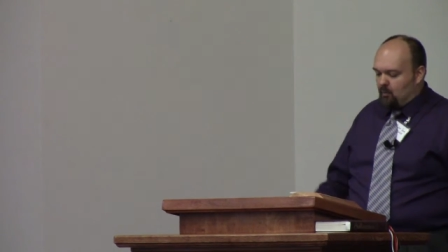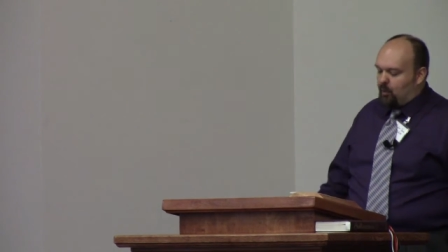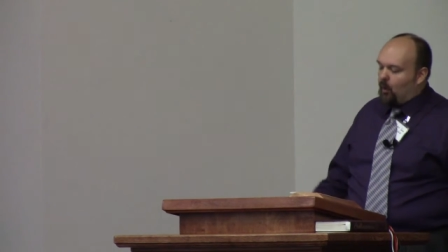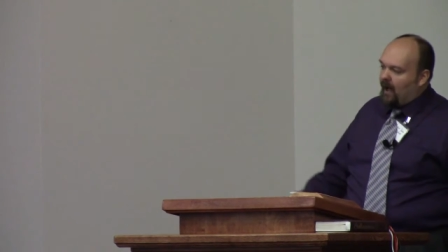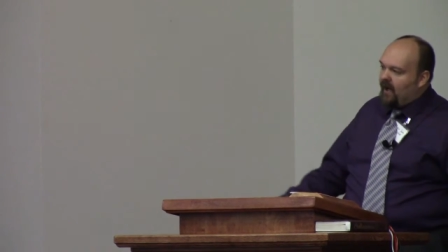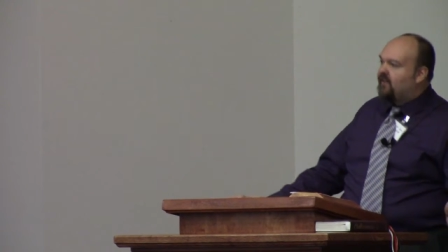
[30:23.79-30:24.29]

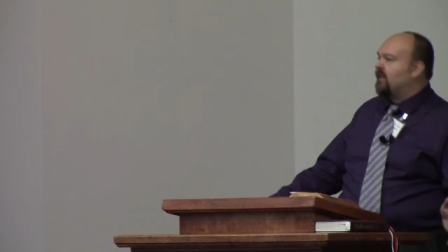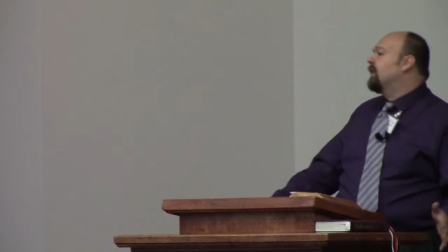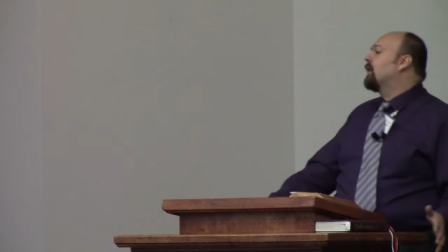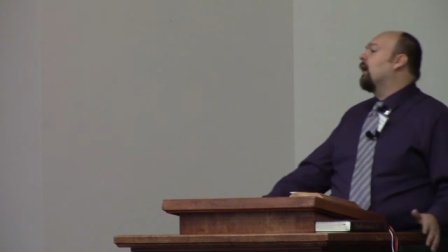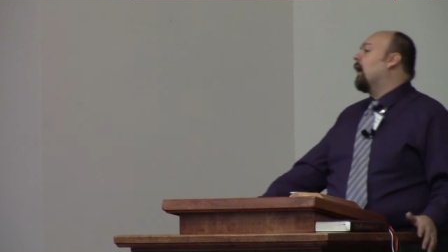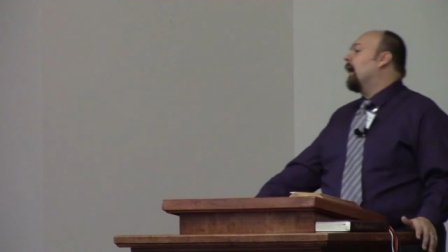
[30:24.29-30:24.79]

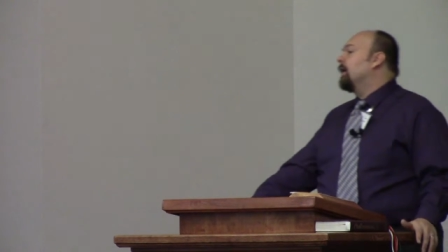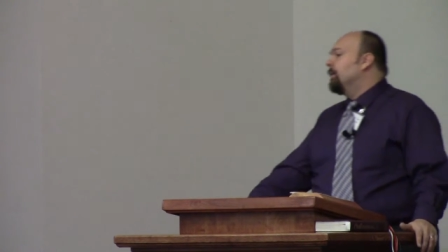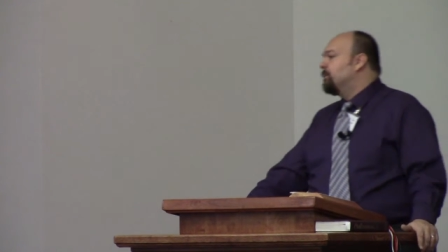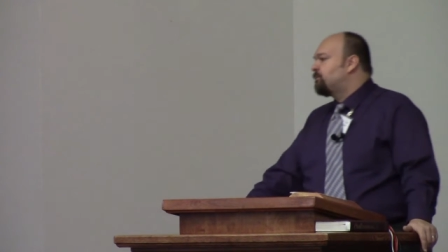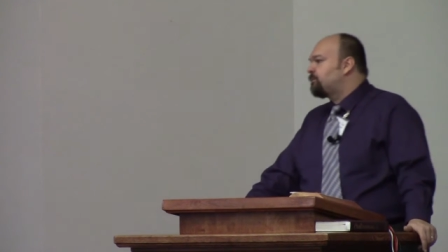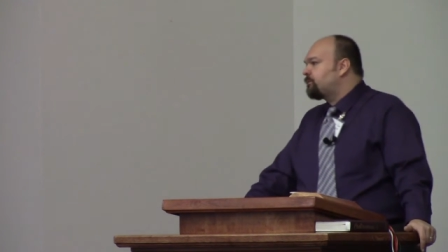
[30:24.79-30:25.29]
Praising God
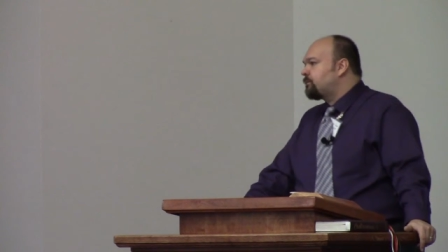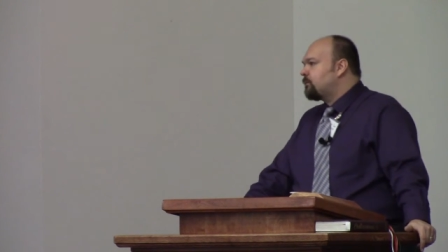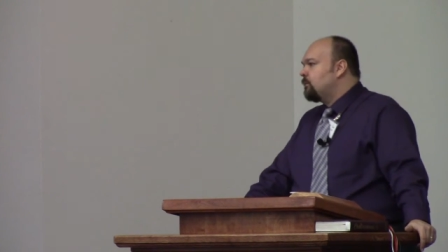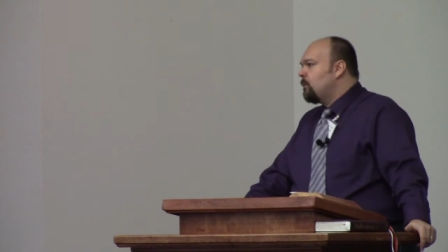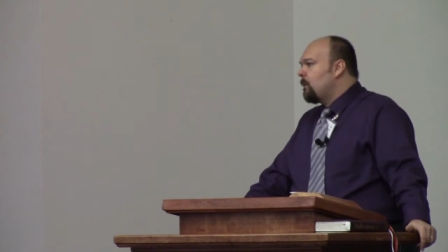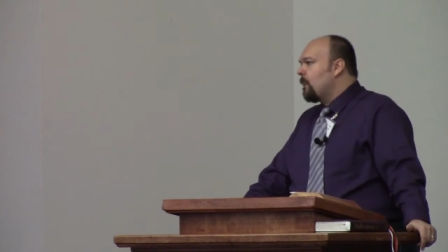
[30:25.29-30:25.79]

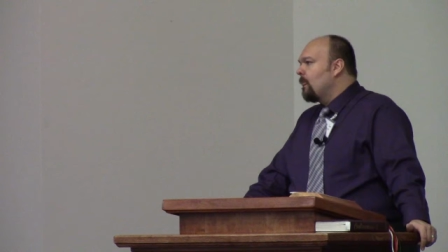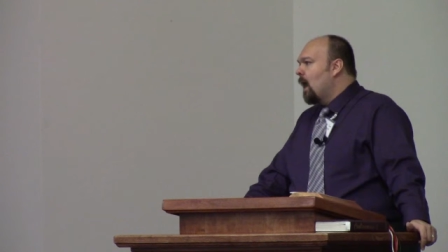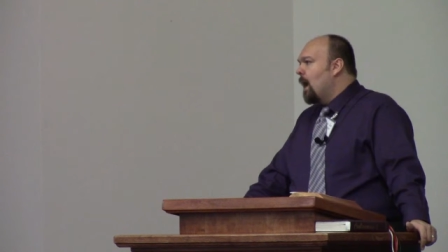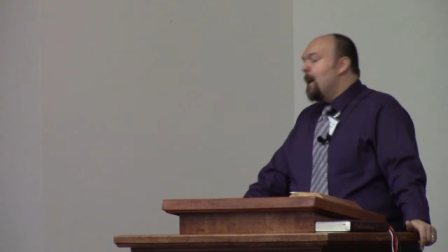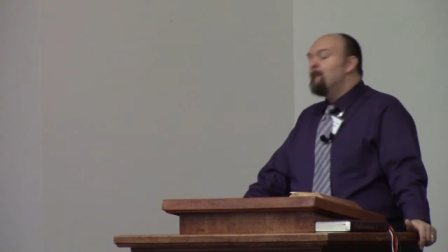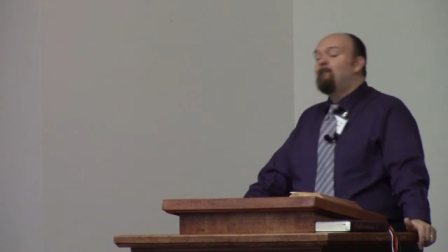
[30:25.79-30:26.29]

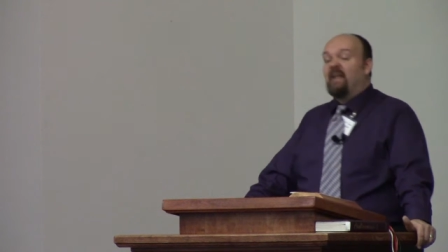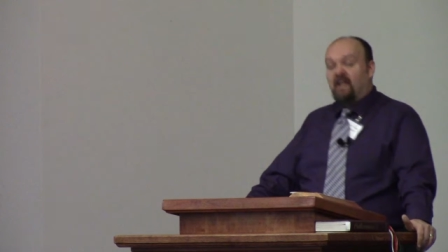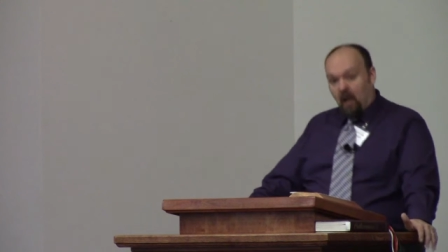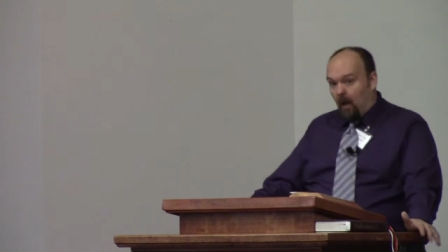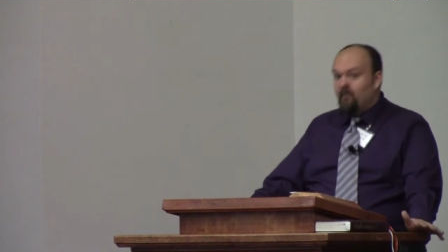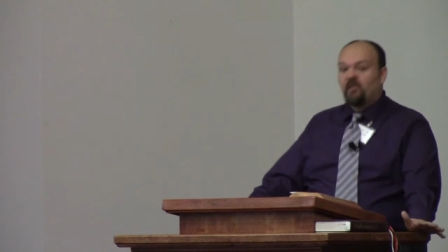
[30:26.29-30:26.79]

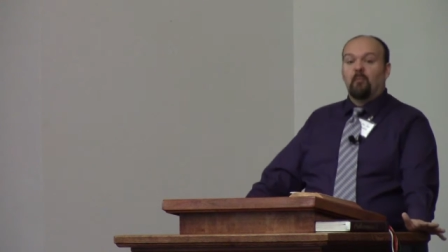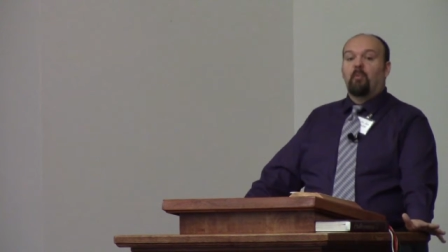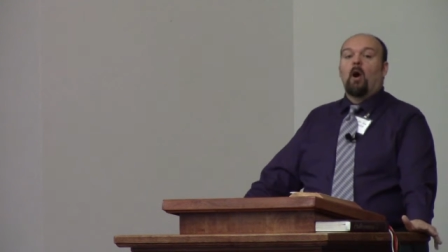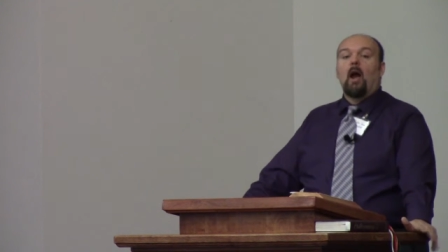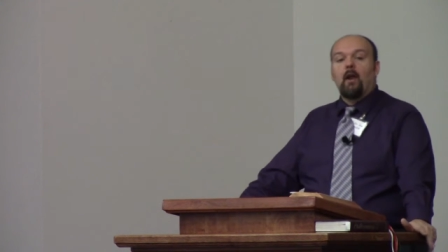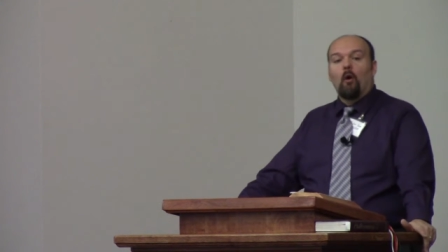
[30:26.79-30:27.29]
becomes a
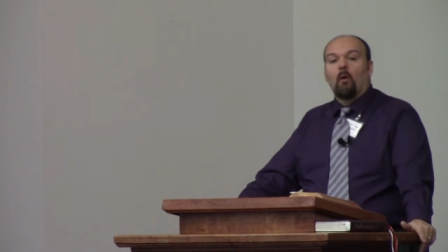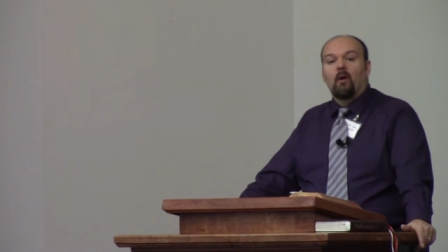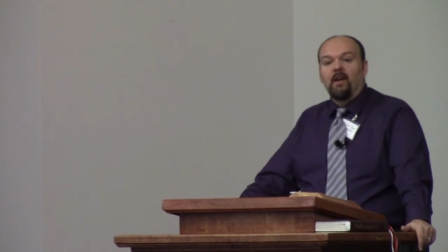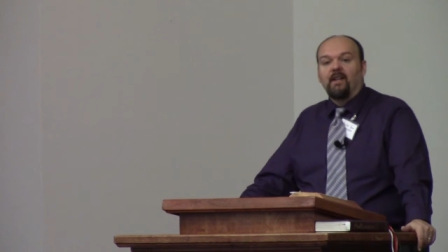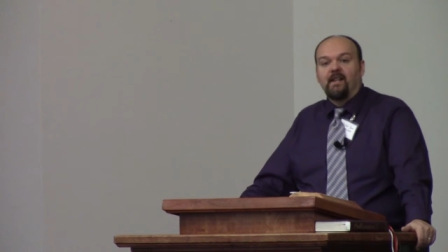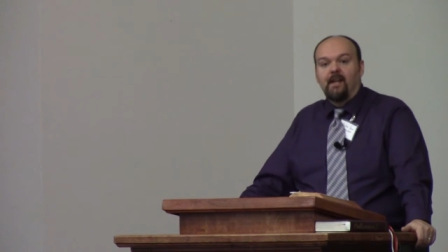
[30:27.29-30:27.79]

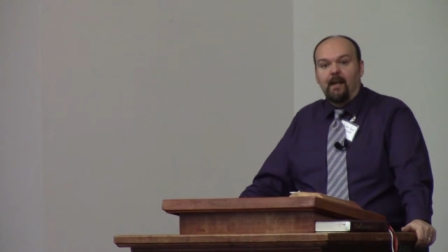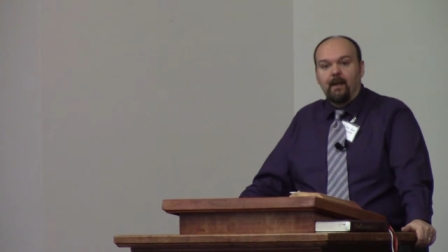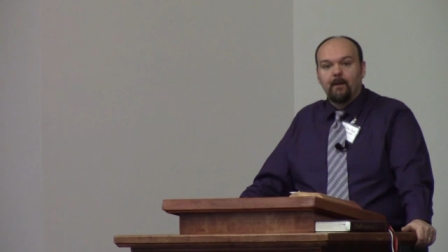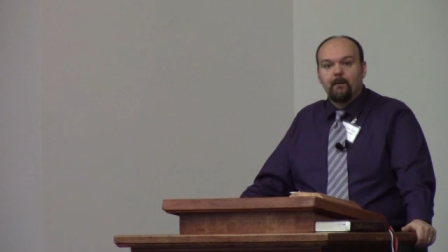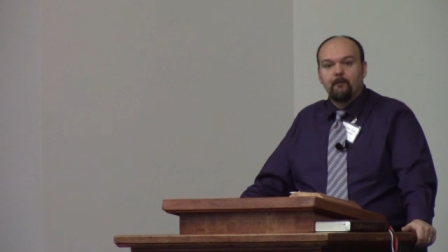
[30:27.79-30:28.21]
priority.